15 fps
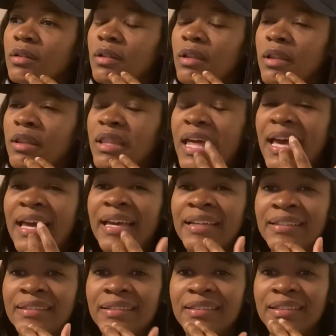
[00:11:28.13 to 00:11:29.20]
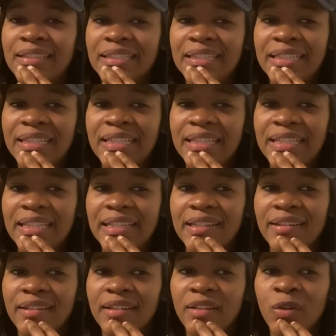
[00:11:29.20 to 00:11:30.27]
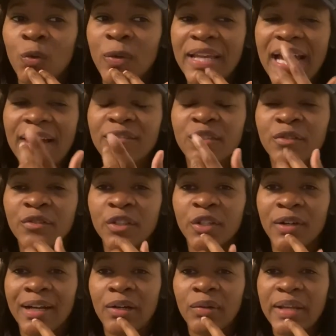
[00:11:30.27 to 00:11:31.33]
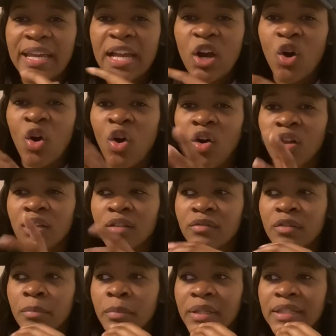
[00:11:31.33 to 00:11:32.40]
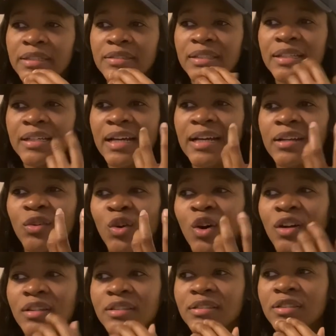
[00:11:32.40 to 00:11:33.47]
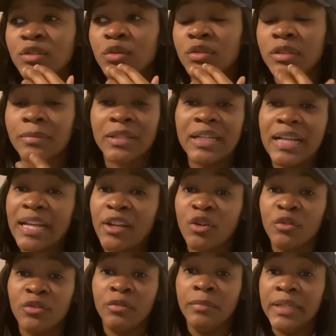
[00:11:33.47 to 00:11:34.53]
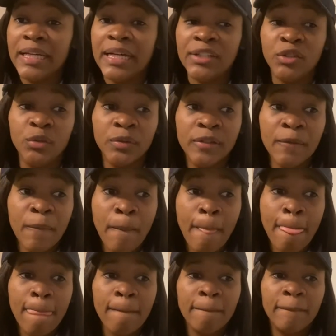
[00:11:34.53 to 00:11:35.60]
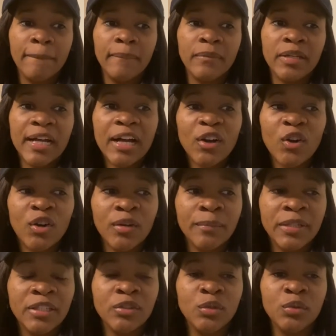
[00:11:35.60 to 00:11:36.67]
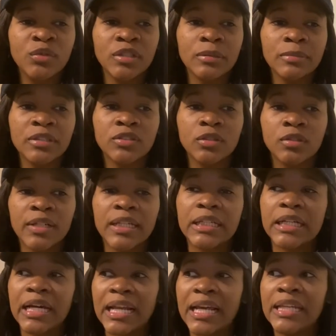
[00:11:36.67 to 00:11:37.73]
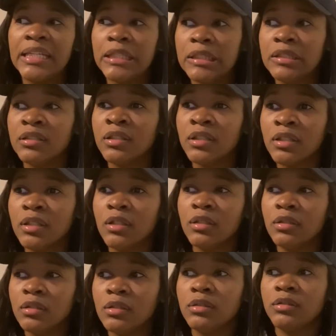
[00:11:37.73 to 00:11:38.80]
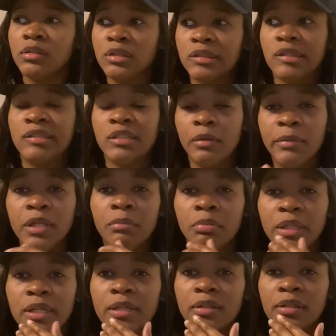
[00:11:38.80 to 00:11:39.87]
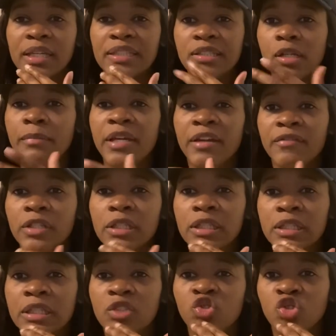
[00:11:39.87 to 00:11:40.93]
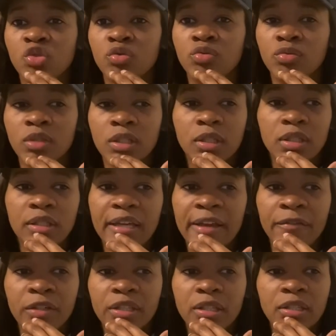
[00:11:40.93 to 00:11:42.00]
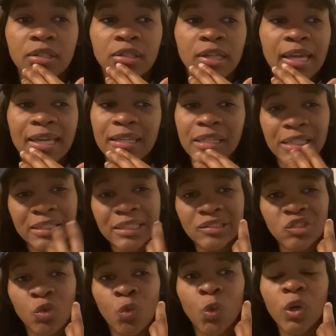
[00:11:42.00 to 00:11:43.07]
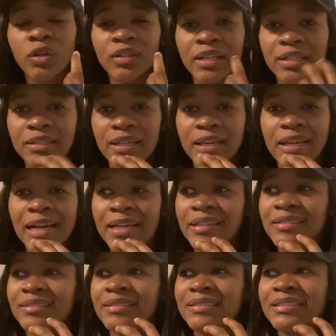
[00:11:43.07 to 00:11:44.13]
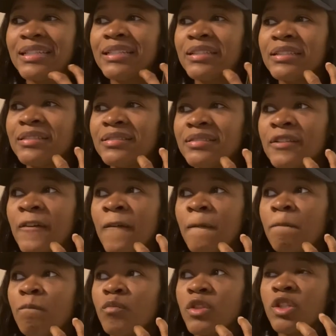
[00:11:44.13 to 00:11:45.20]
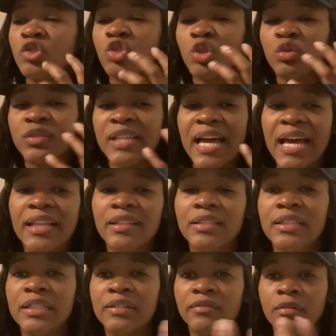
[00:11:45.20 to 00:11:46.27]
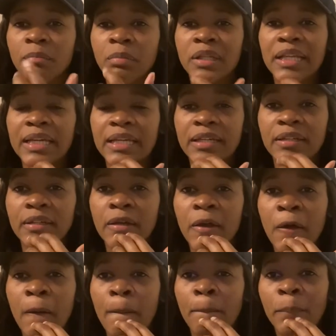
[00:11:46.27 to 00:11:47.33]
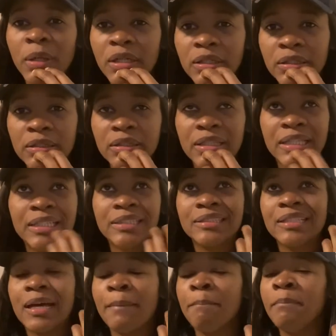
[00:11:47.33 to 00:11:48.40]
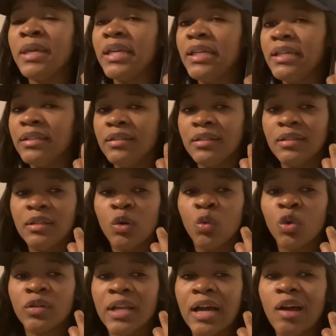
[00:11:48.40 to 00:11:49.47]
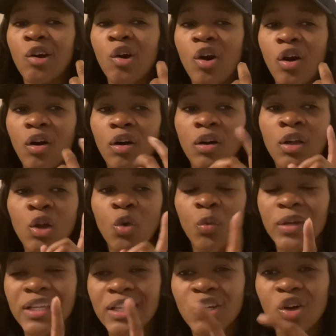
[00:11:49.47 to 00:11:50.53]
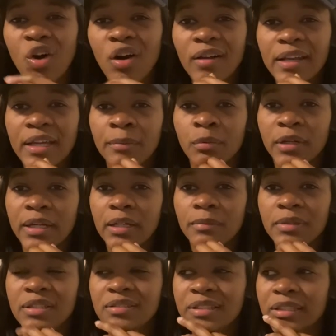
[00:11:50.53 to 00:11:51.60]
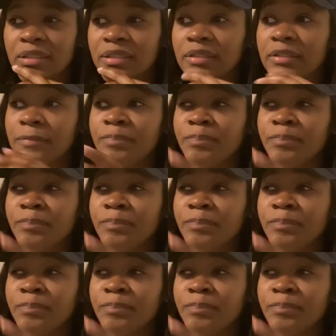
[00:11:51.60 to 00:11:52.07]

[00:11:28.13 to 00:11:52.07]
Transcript: that we have to figure out all of the plans. Like God will call us to do something. I don't know for me, I do it. God called me to do something. So okay, God, I need eh, eh, tell me the plan. Like tell me everything that you everything and it doesn't work like that. God doesn't tell us the totality of the plan, but that does not mean we're not called when he called Abraham, he said, Listen,